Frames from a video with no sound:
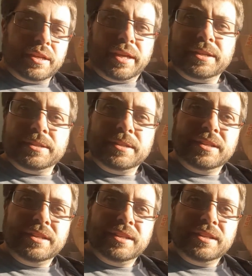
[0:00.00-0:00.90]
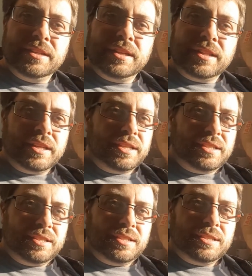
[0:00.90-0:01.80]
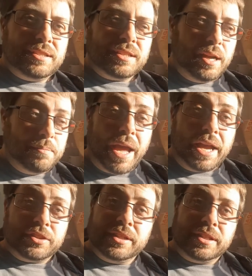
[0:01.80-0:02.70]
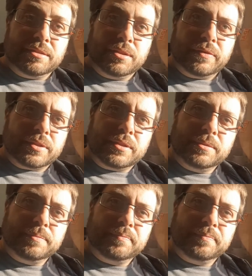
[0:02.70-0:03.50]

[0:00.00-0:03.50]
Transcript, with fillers: Yeah, this, I'm actually nervous.